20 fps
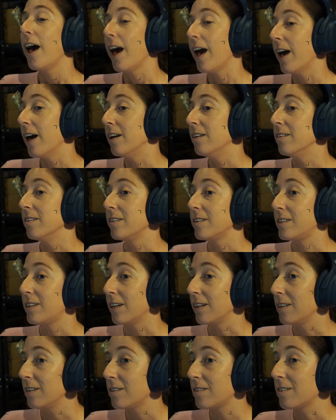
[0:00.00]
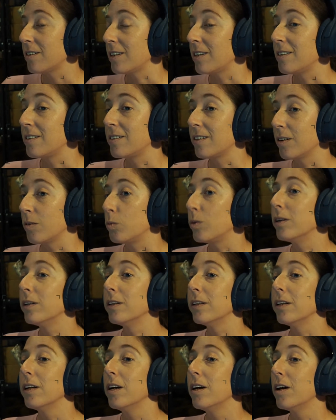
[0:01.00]
And the technician, he said,
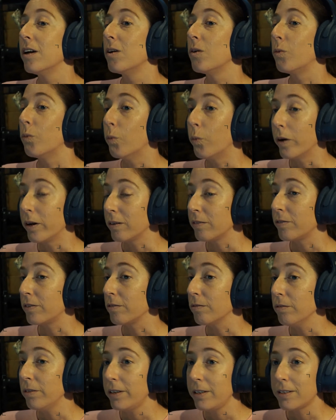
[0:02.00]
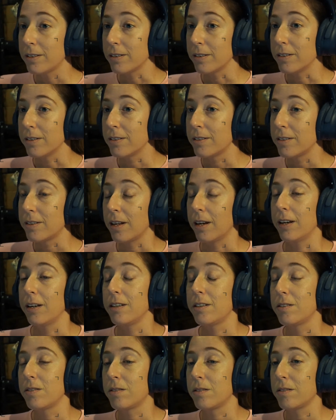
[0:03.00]
well, one of the reasons that
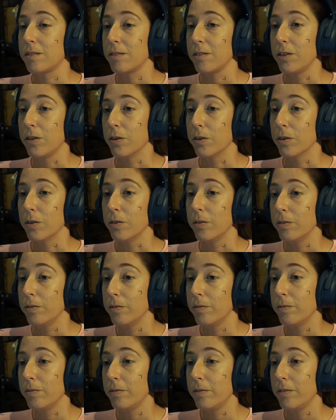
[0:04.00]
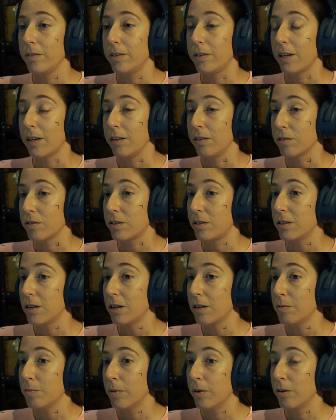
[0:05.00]
it's, that your
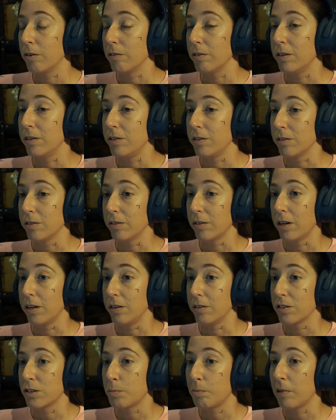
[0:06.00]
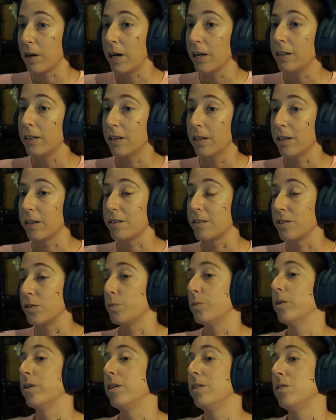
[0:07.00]
starter motor and your Sprag clutch
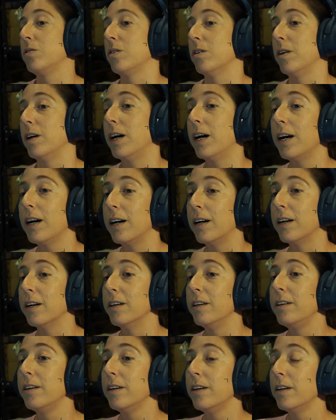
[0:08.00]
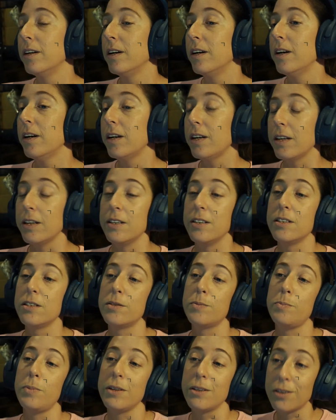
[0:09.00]
is working so hard
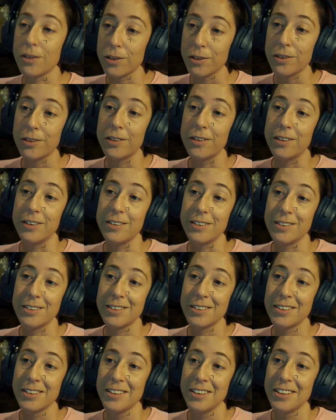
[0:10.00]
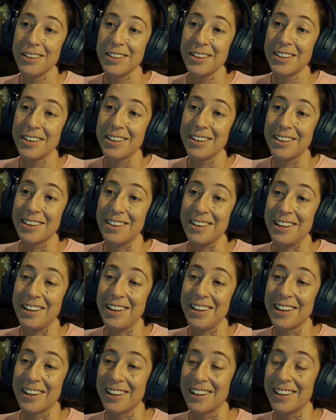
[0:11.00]
is because the